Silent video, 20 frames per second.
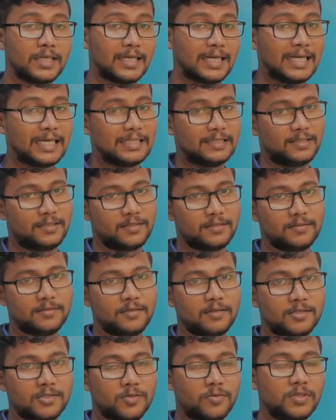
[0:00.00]
earth.
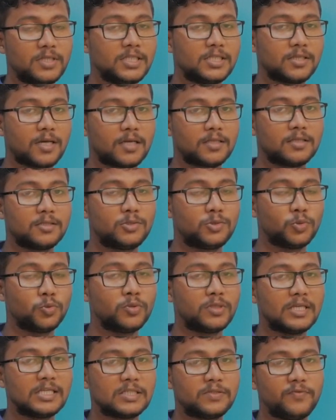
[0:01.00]
So these are the
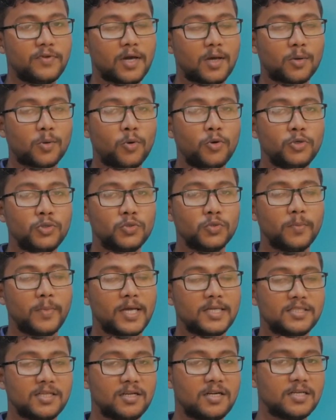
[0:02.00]
two things we are going to
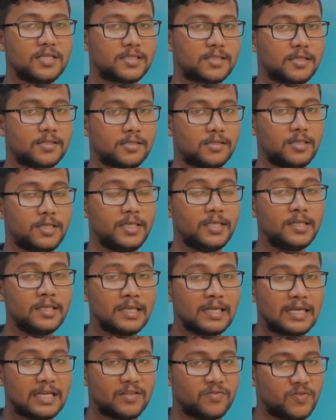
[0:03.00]
majorly discuss in
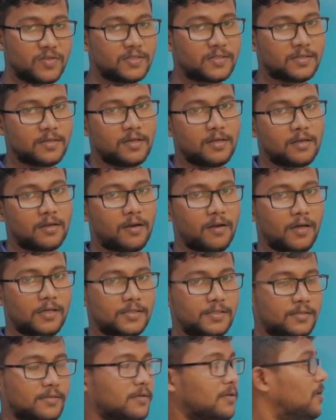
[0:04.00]
this
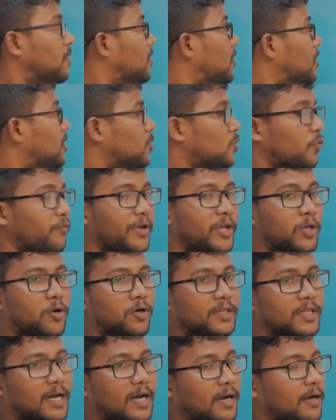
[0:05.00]
class. So we
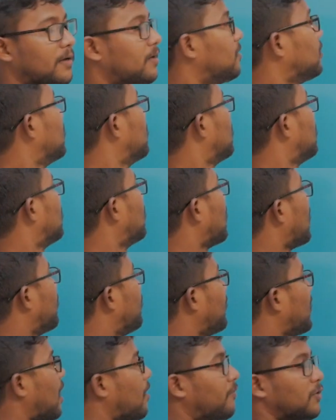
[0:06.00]
know that
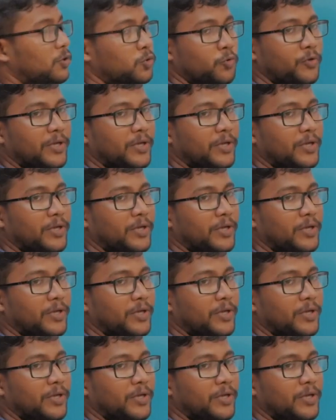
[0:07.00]
we have a two